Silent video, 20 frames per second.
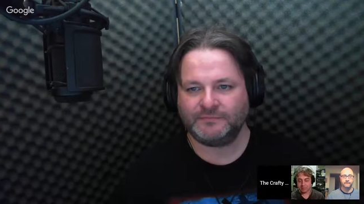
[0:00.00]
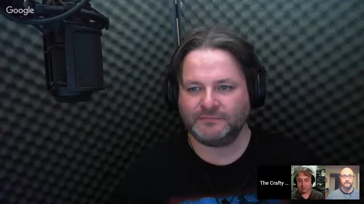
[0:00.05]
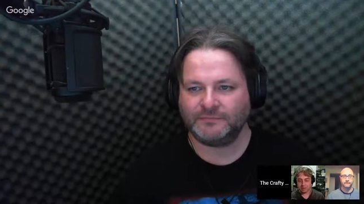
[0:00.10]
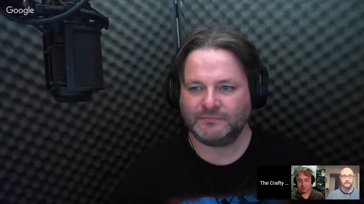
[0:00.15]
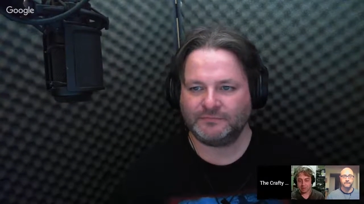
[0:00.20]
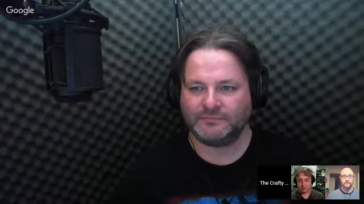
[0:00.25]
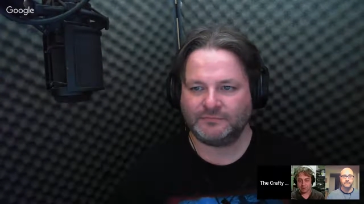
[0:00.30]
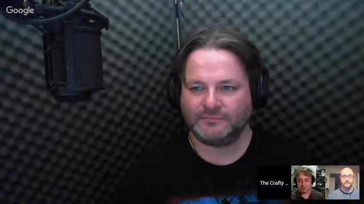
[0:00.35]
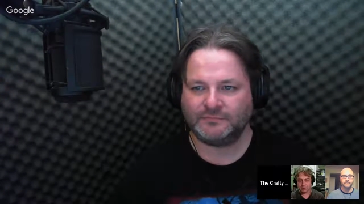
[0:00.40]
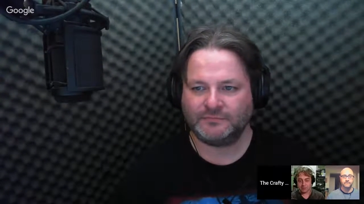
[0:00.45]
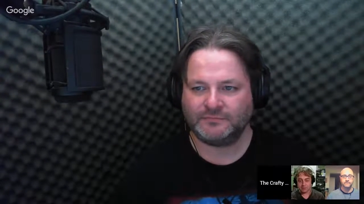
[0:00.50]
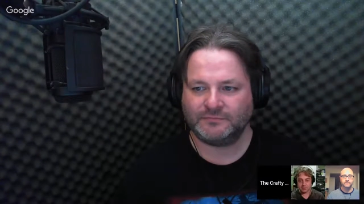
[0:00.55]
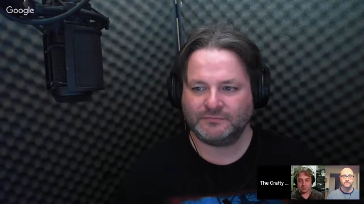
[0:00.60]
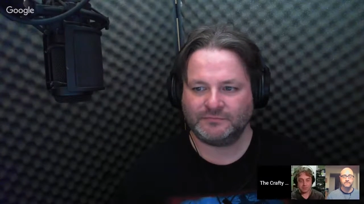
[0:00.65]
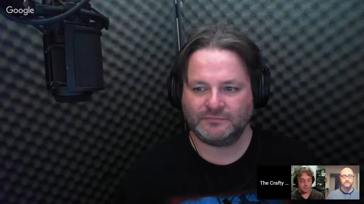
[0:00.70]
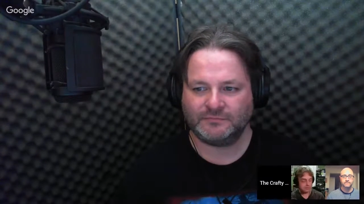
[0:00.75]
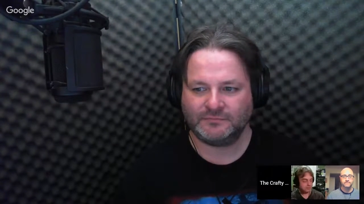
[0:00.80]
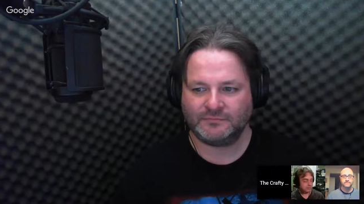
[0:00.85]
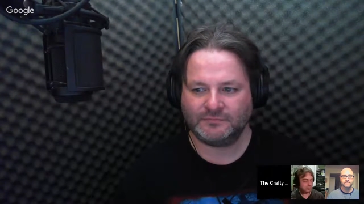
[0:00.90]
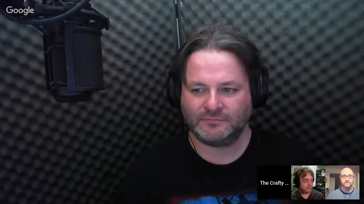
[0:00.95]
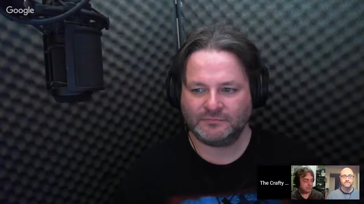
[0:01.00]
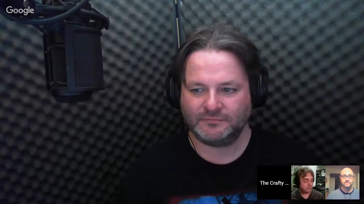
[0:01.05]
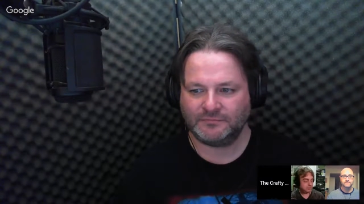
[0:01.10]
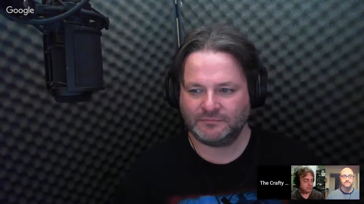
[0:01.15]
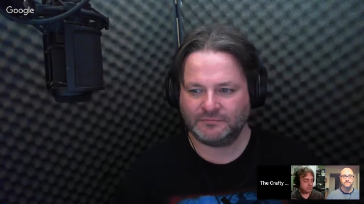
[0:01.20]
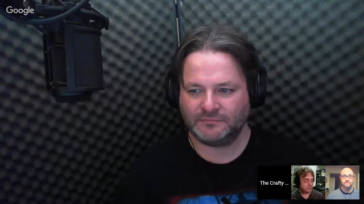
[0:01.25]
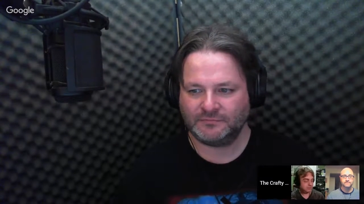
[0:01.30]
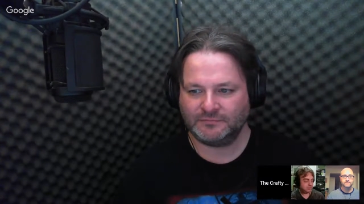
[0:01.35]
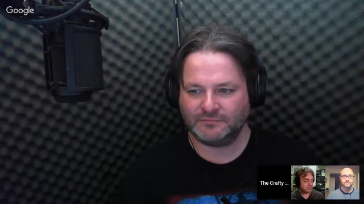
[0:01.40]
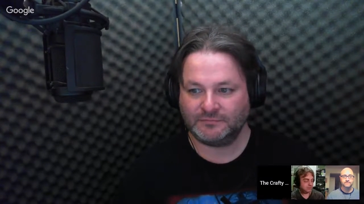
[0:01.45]

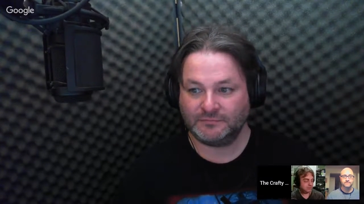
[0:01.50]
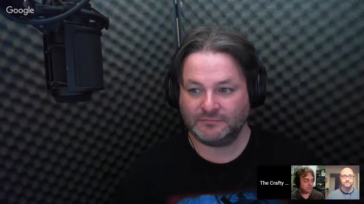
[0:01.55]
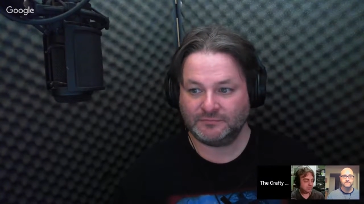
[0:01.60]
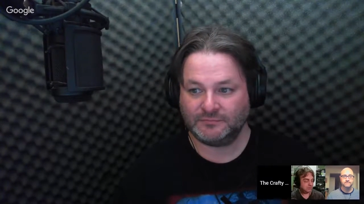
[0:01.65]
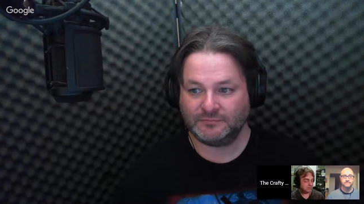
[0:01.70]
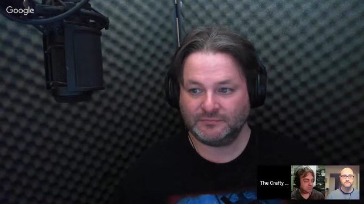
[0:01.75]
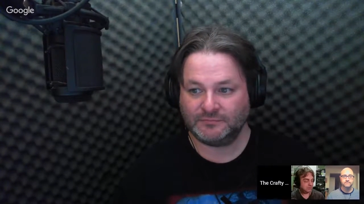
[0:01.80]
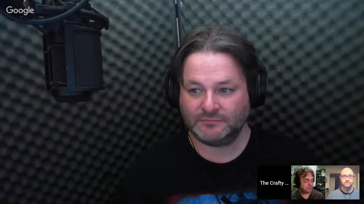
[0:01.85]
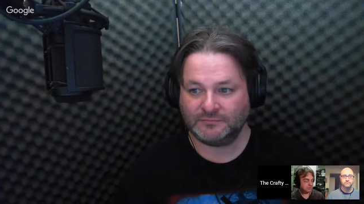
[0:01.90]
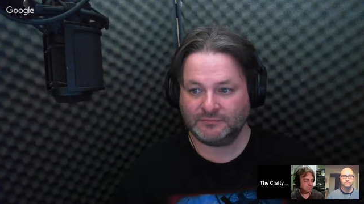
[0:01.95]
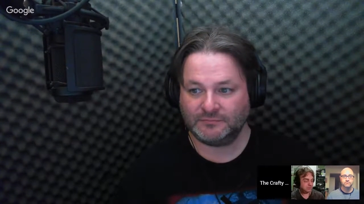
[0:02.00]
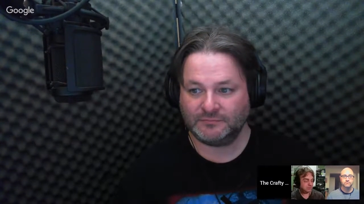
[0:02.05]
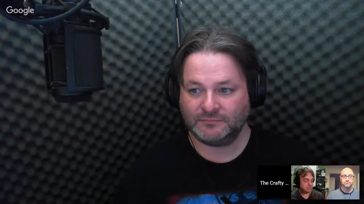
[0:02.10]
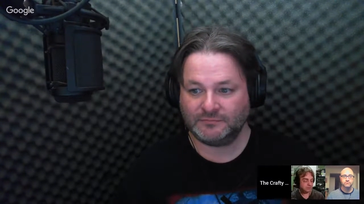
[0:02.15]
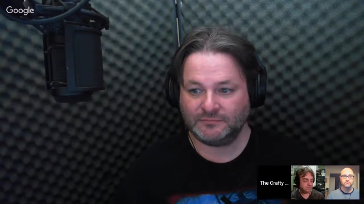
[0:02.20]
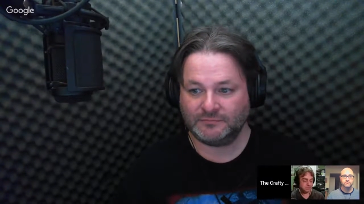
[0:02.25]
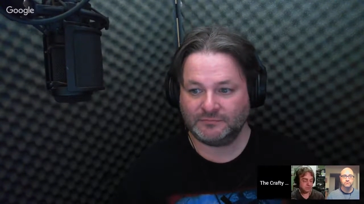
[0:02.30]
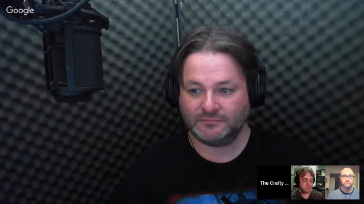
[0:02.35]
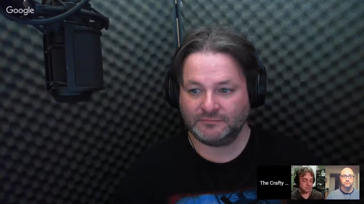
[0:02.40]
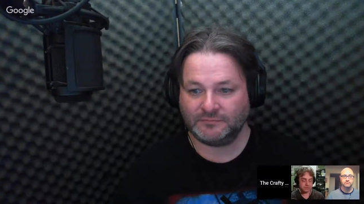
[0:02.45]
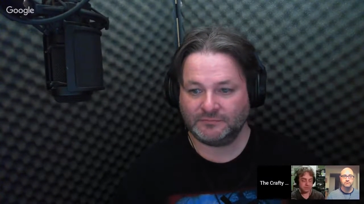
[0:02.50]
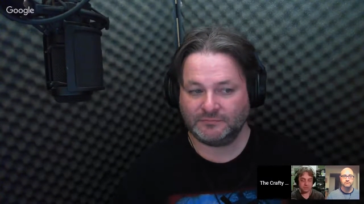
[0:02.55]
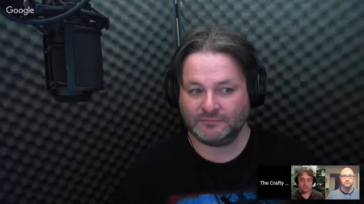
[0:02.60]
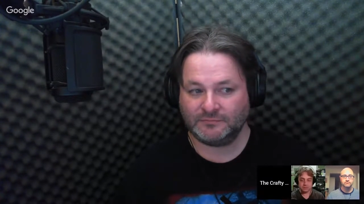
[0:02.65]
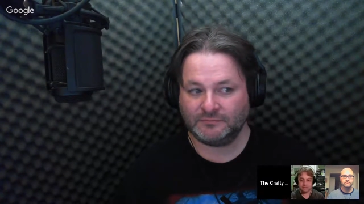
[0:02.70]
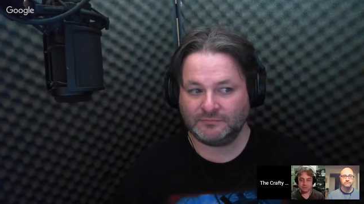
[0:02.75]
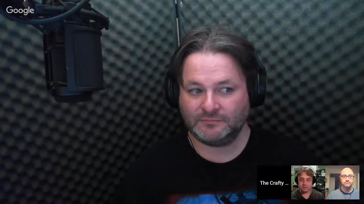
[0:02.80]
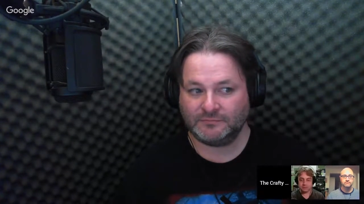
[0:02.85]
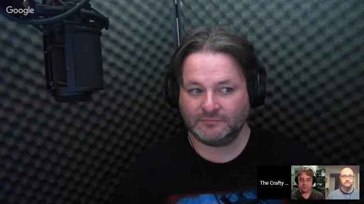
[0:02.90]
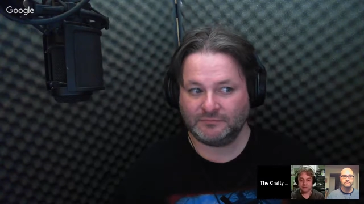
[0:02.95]

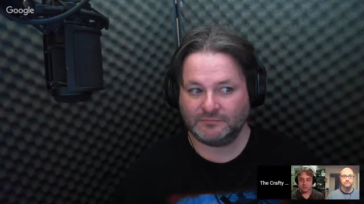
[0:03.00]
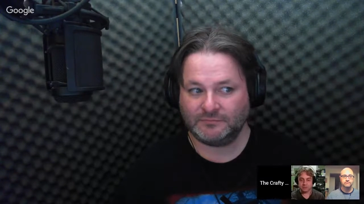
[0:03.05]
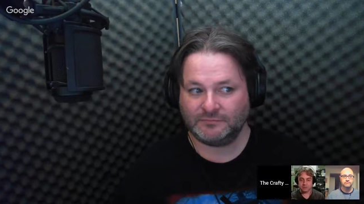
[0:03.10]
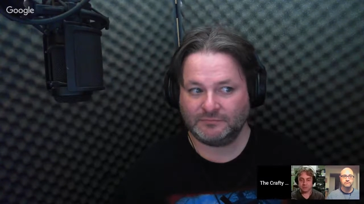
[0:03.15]
(no one is talking)